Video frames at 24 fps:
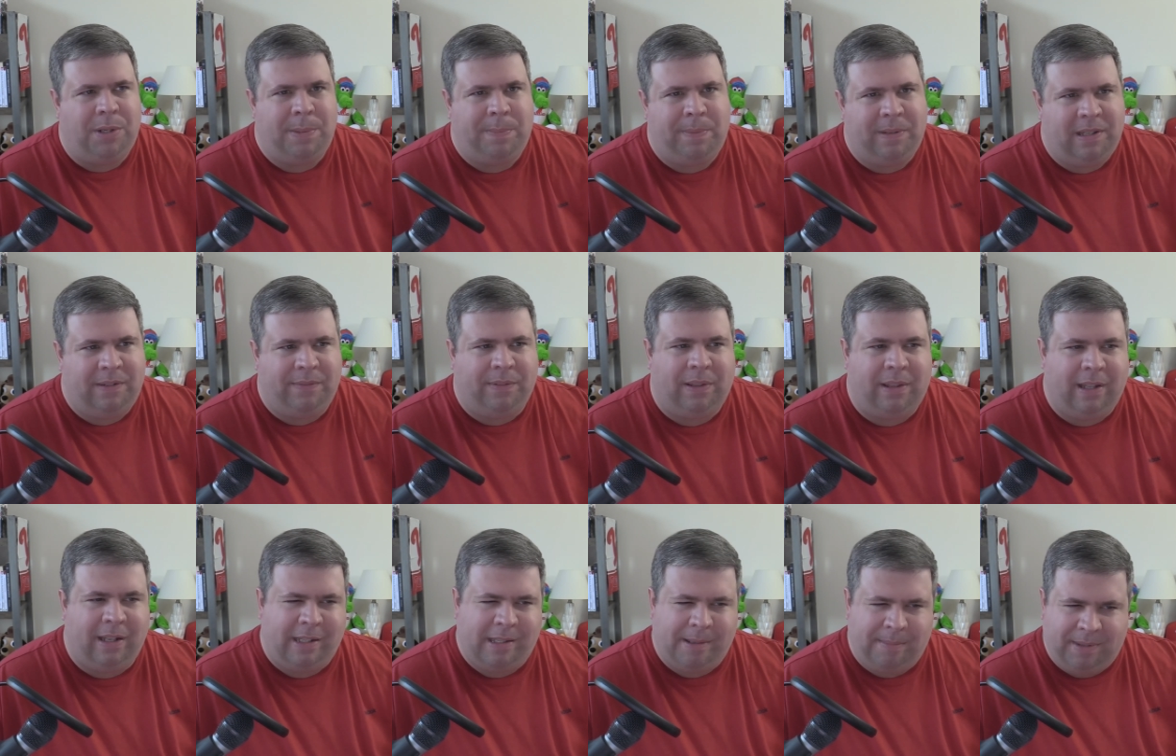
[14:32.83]
specific
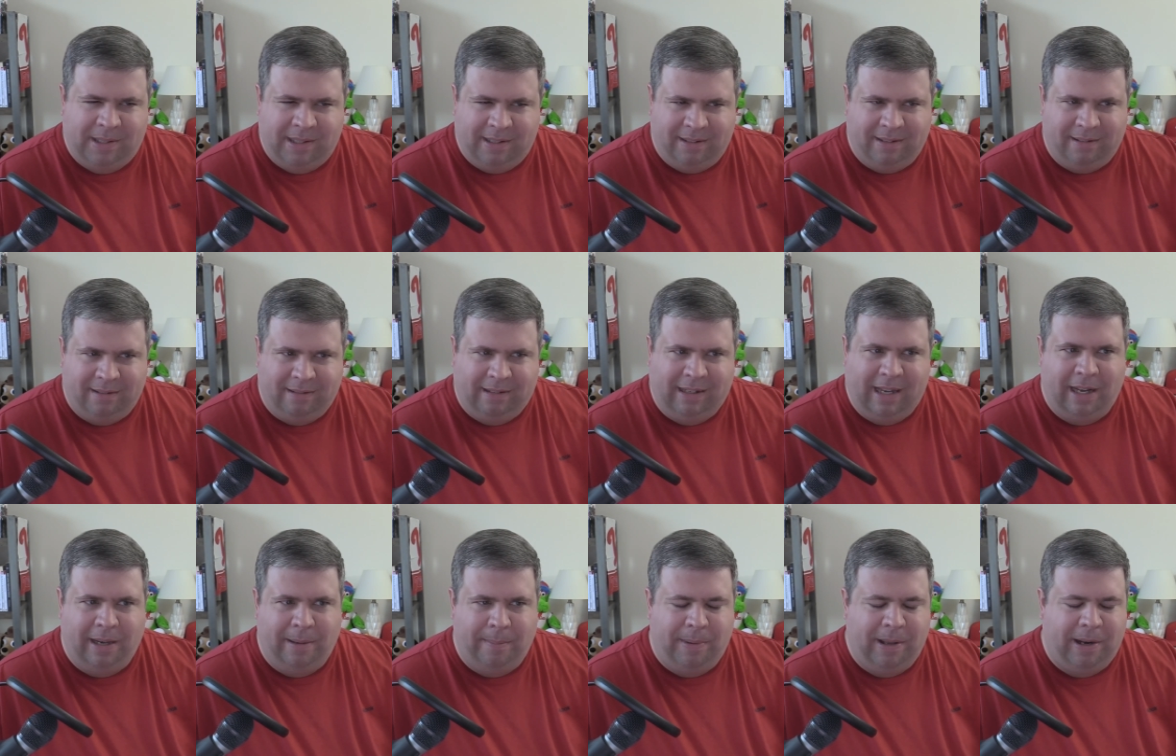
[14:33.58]
things I'm still
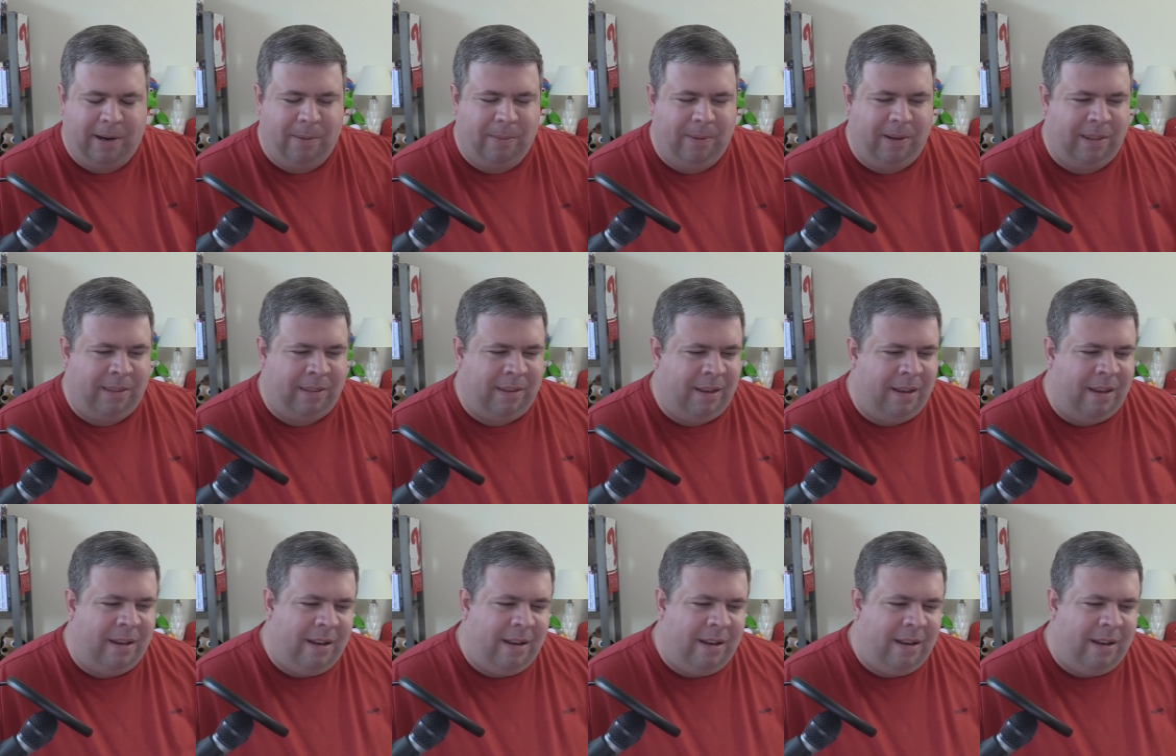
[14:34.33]
getting better with.